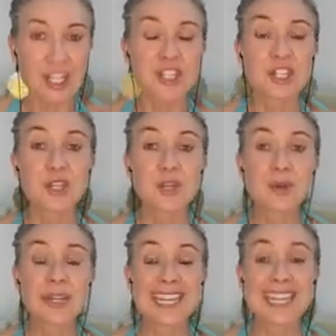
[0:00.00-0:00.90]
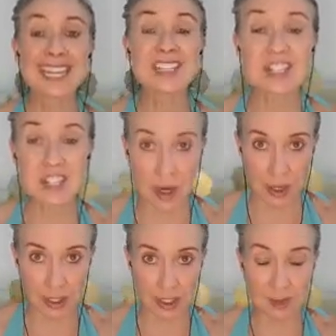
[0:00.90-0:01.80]
to
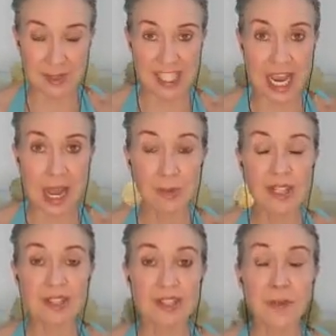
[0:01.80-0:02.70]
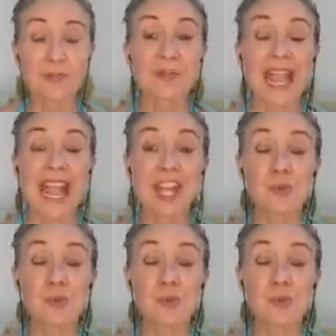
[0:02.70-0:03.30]
kickstart your metabolism and